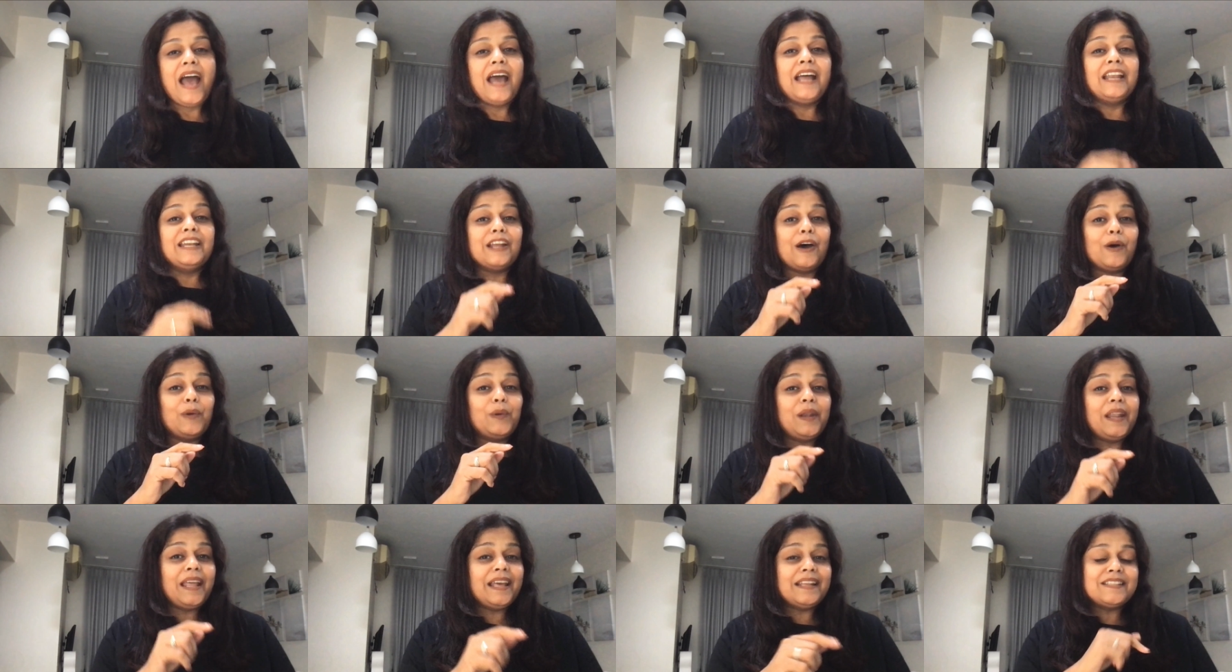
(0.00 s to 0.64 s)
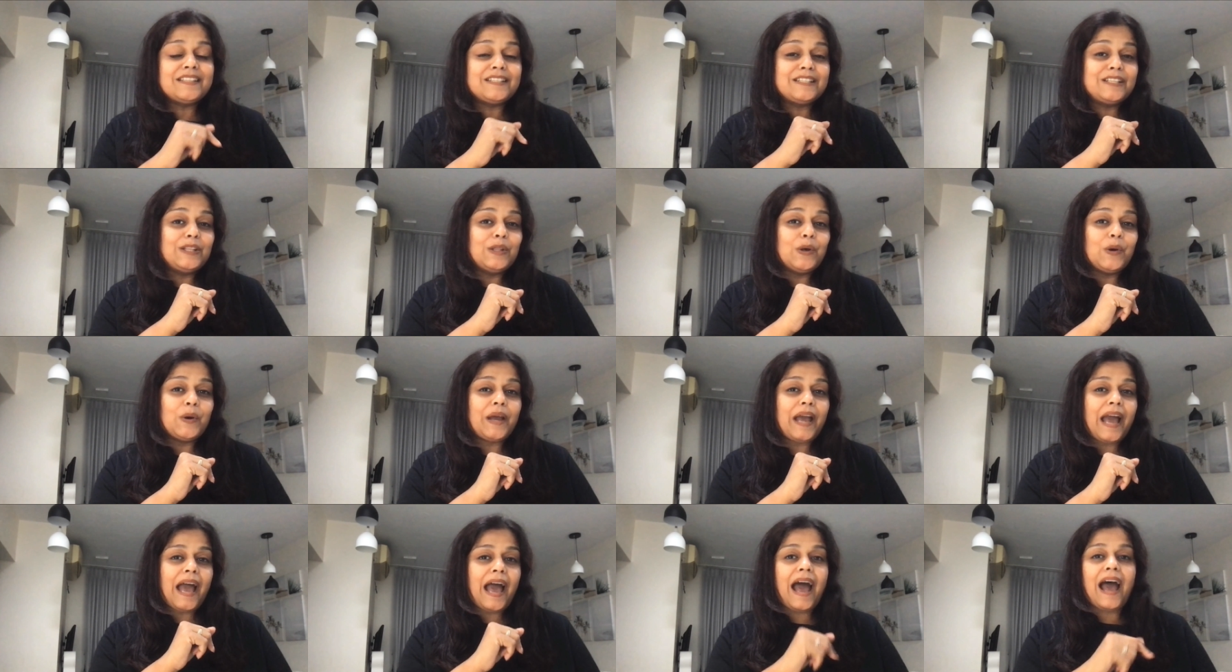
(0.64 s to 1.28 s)
now let's
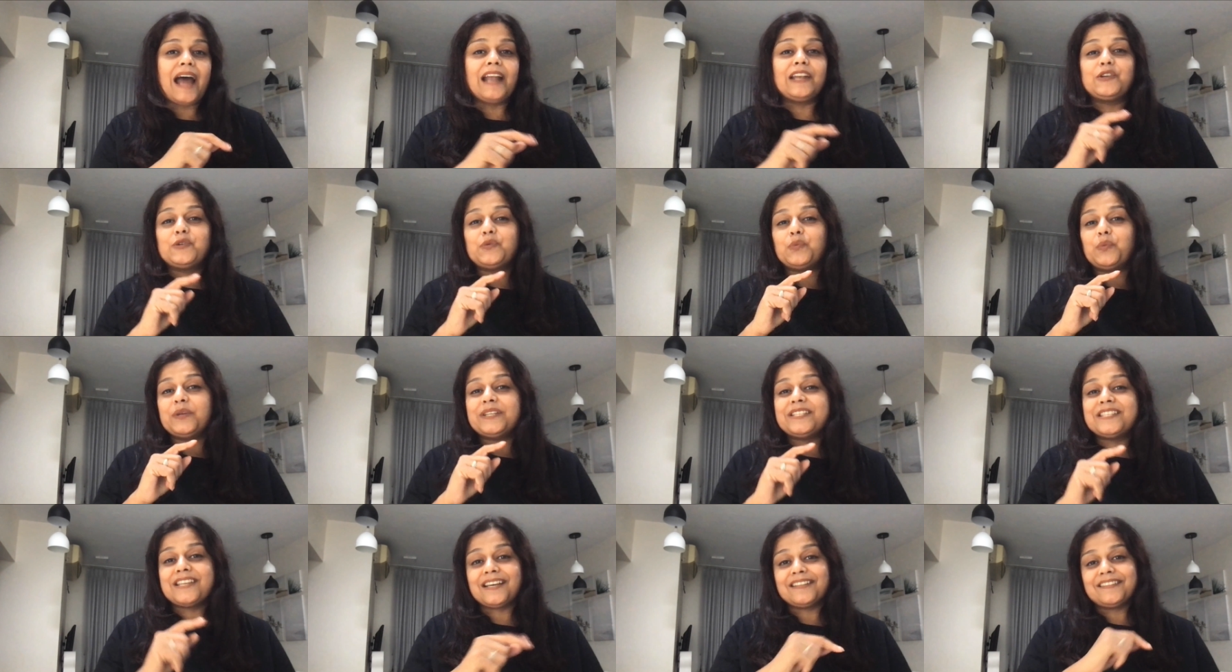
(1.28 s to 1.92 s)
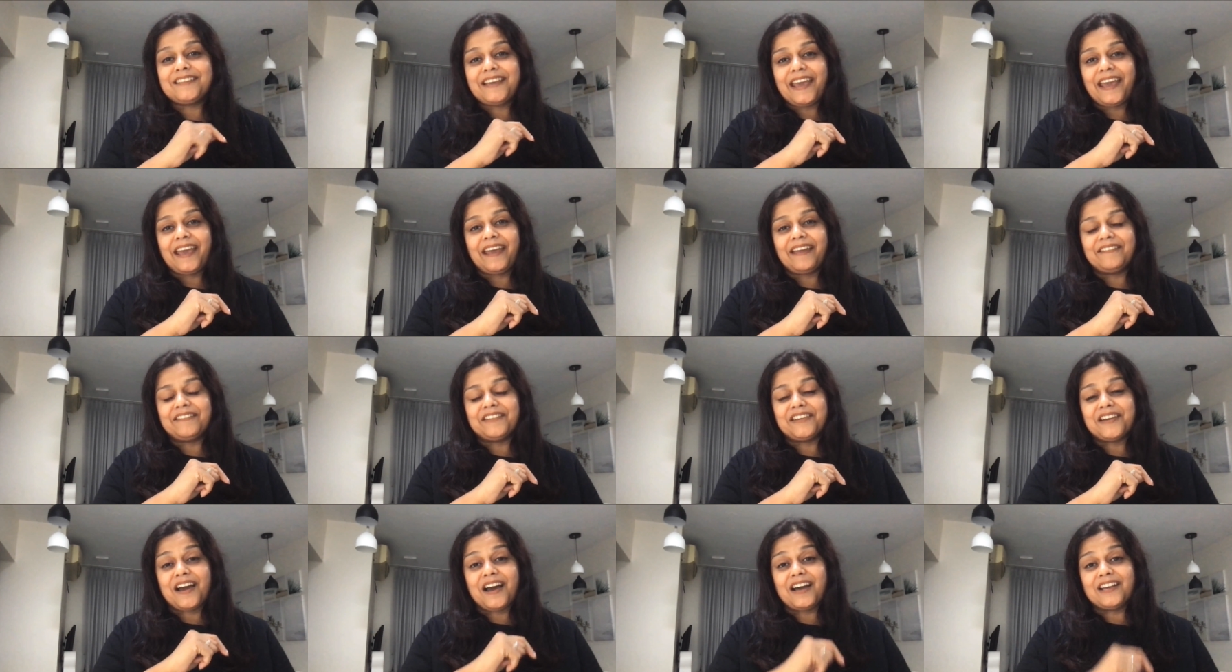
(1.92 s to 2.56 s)
look at which are the
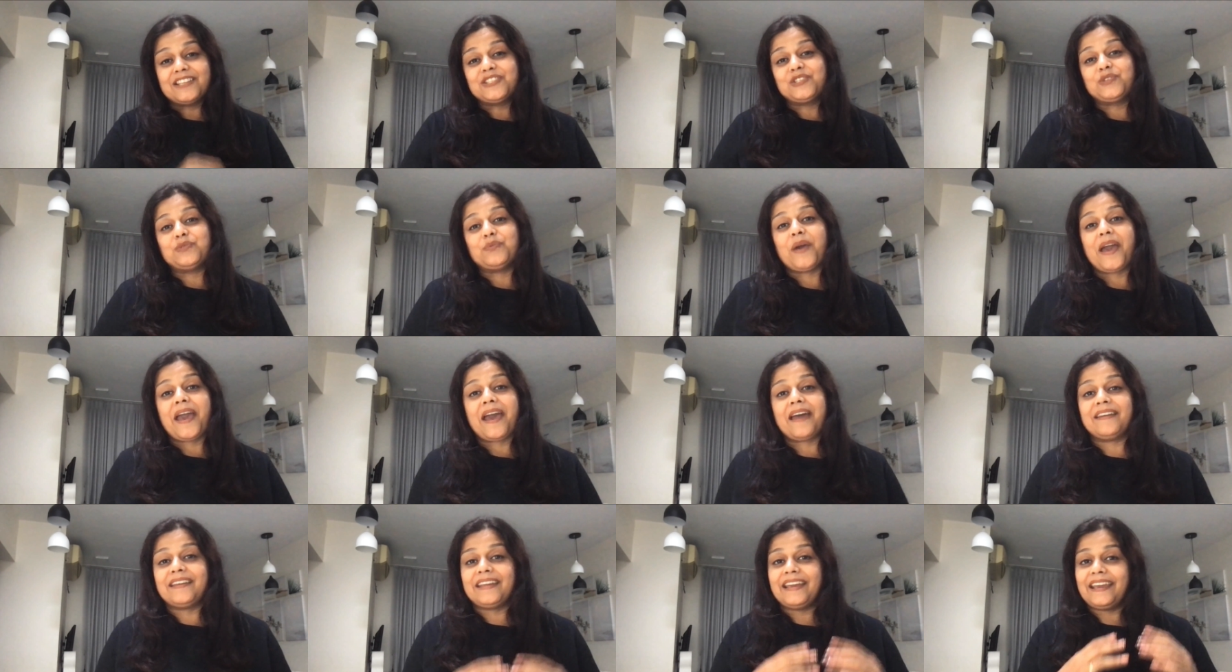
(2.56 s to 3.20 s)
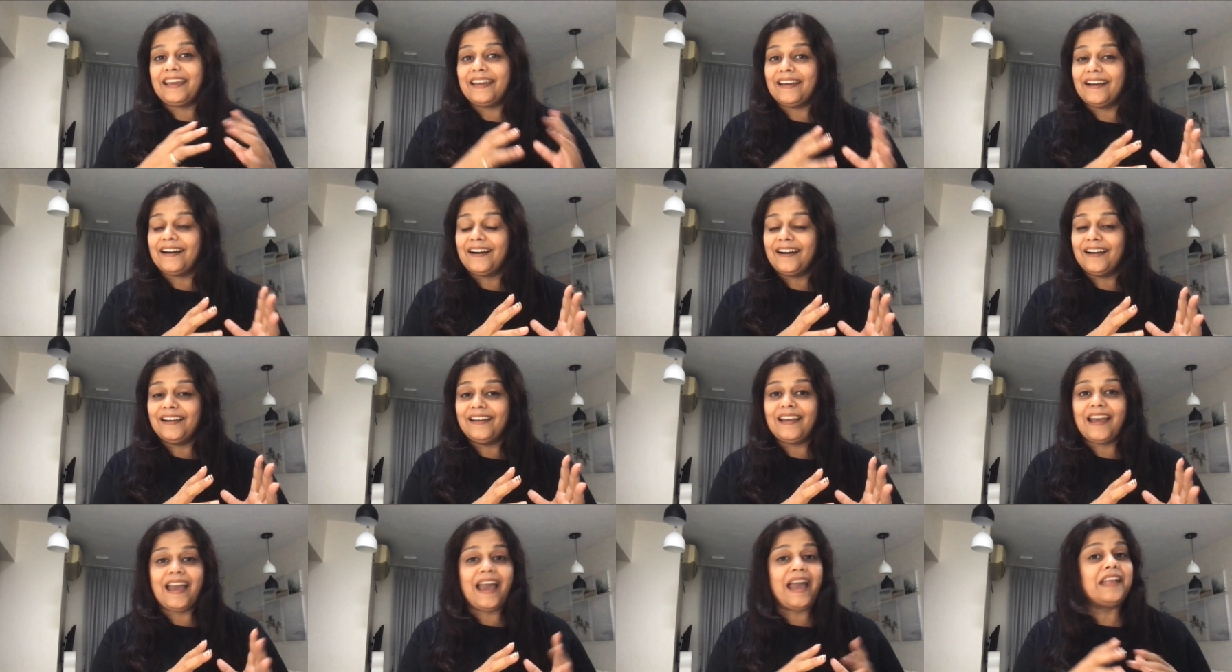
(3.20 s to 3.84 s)
areas where ai
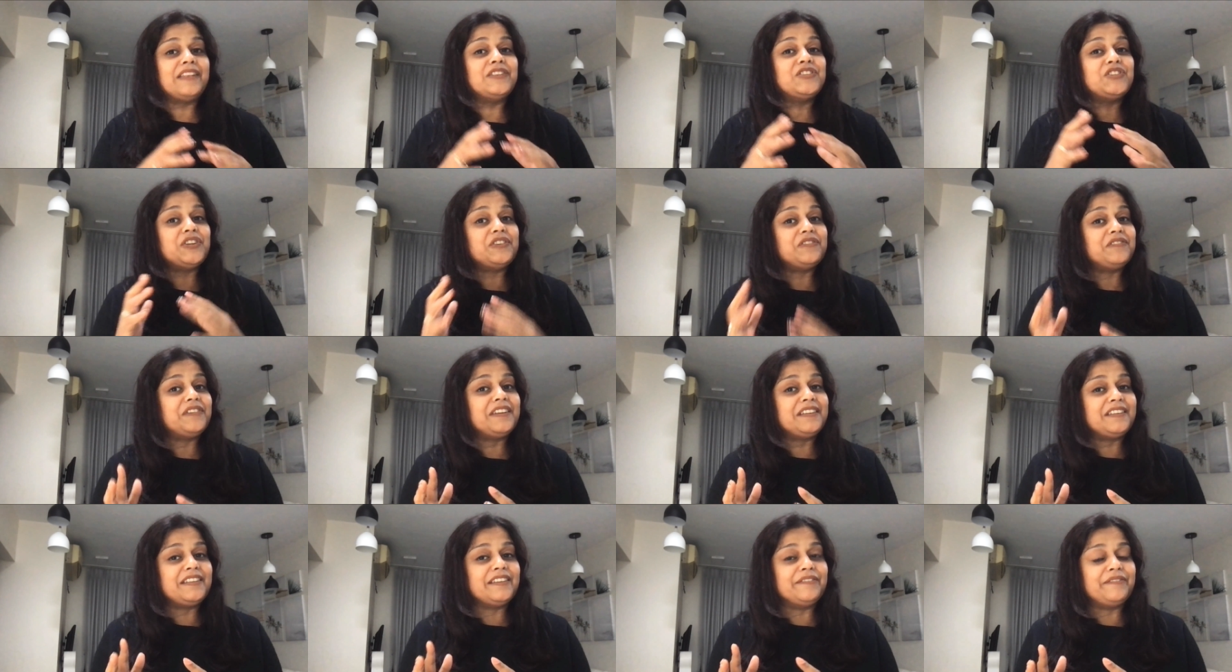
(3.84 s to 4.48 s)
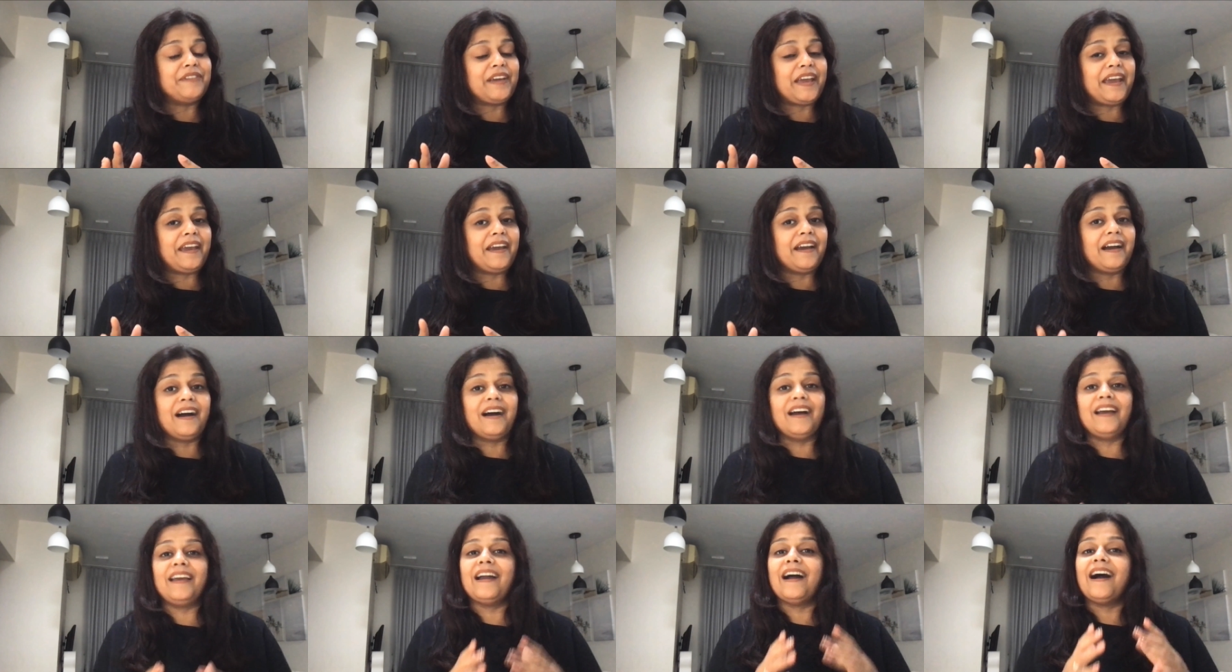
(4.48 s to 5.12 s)
and generative
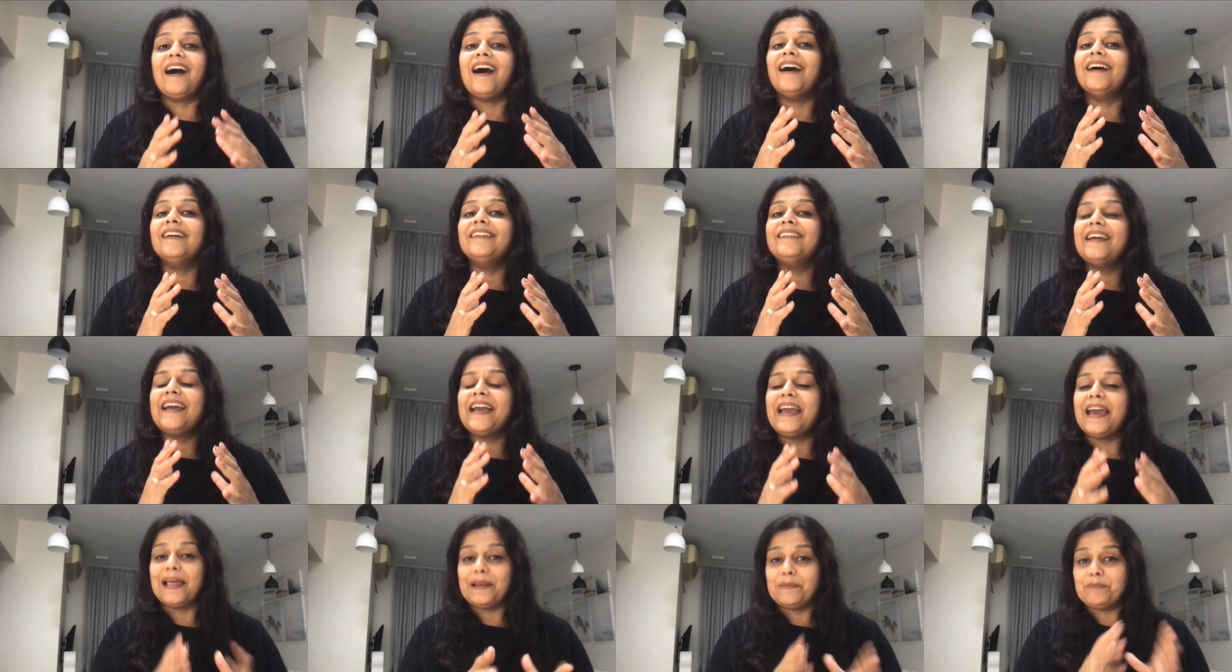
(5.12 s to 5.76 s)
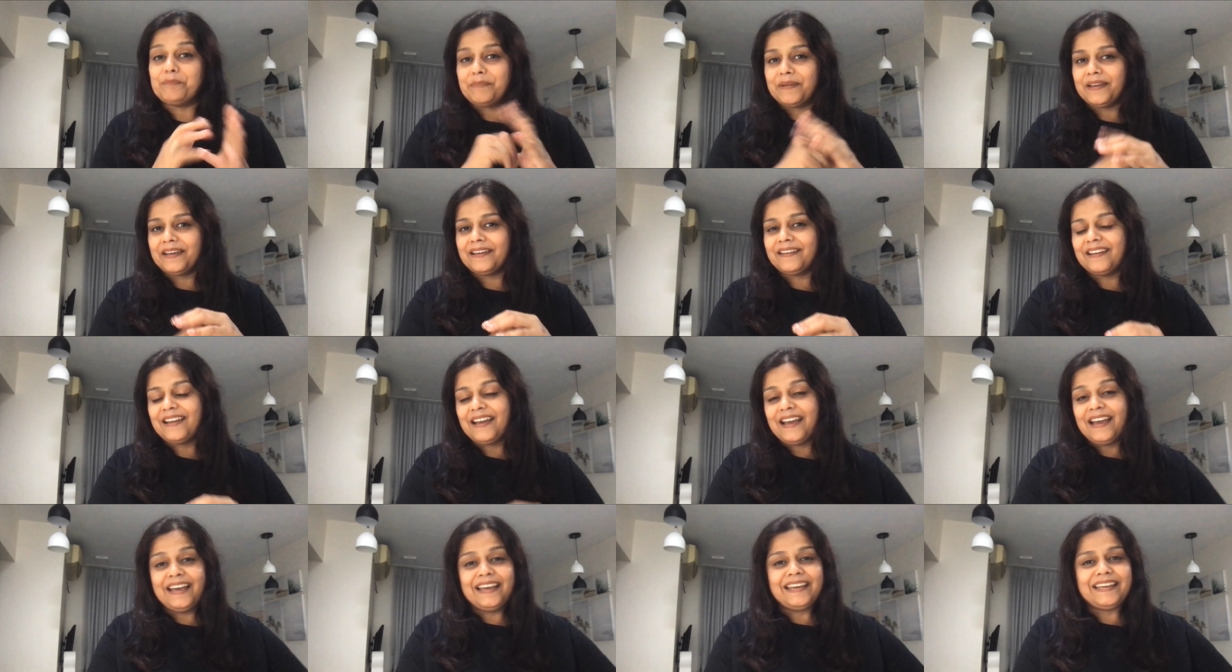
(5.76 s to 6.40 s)
ai are helping
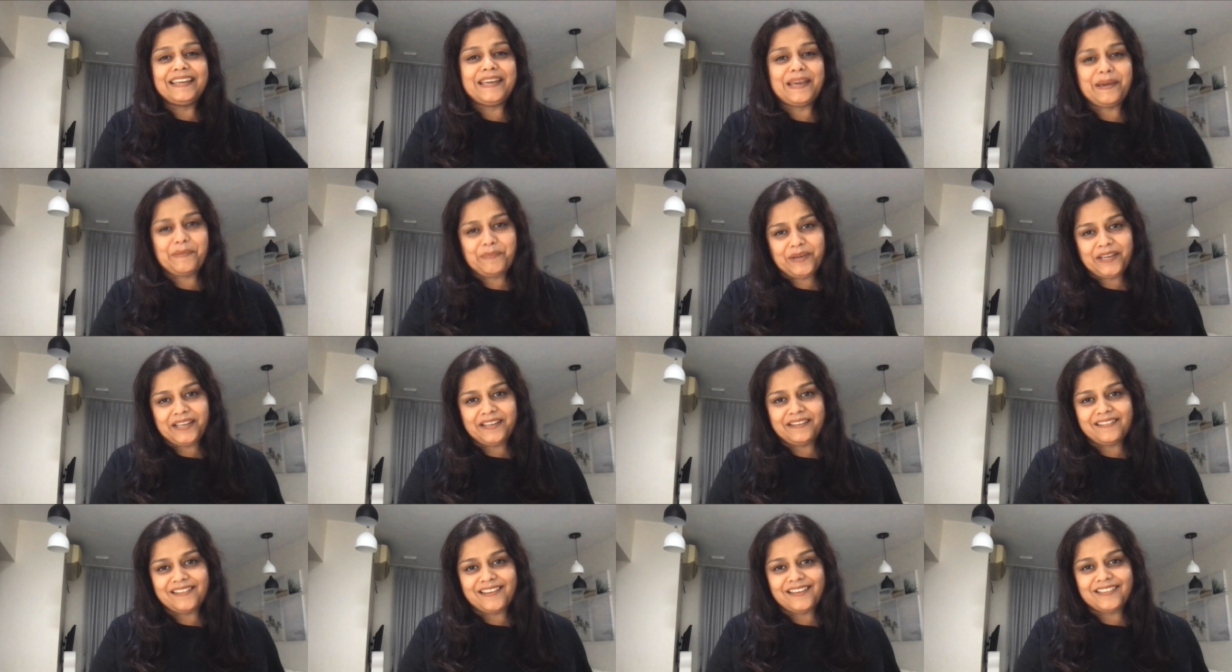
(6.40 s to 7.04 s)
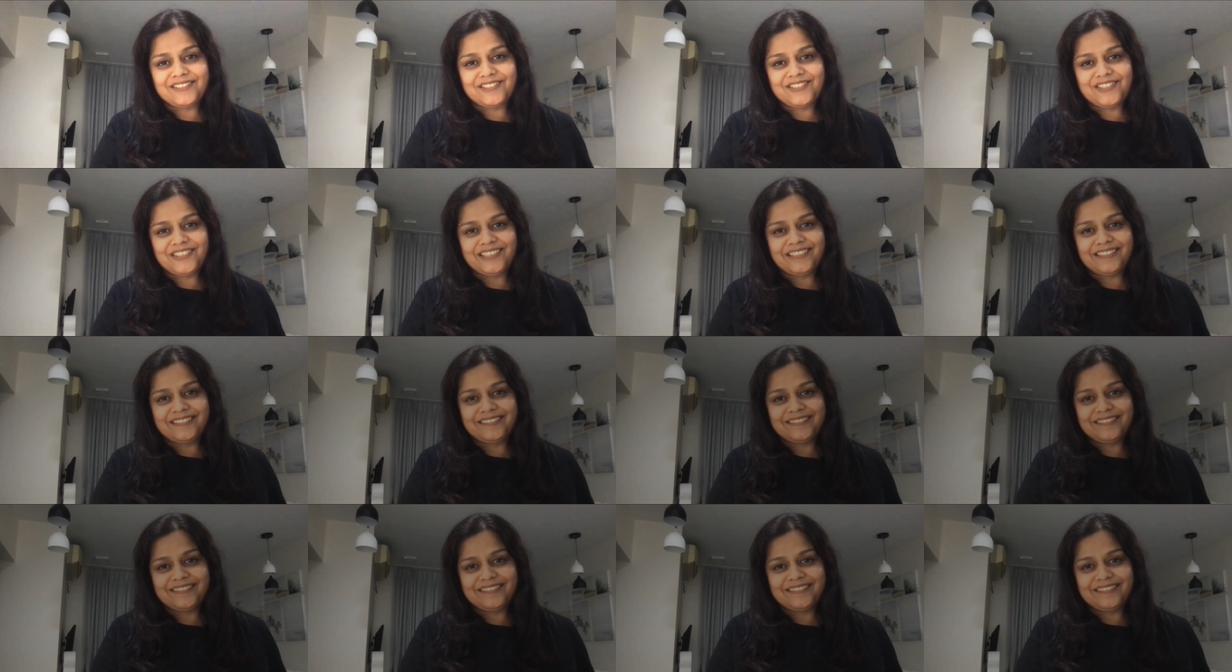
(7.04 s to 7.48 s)
gaming industry